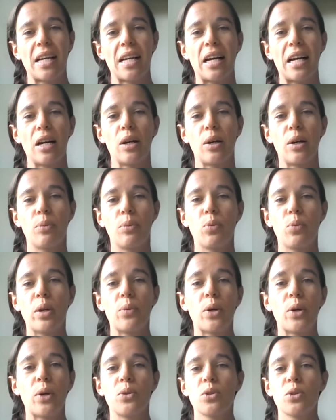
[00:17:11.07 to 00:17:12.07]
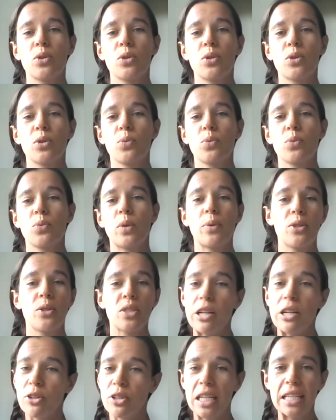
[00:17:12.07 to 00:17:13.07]
Um, we won't we won't tell you the
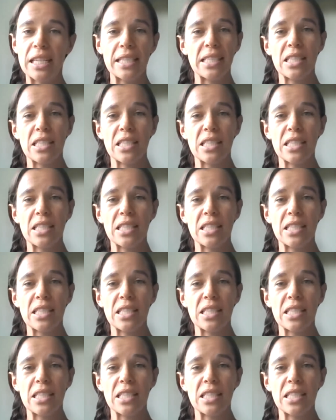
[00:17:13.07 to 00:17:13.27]
list and we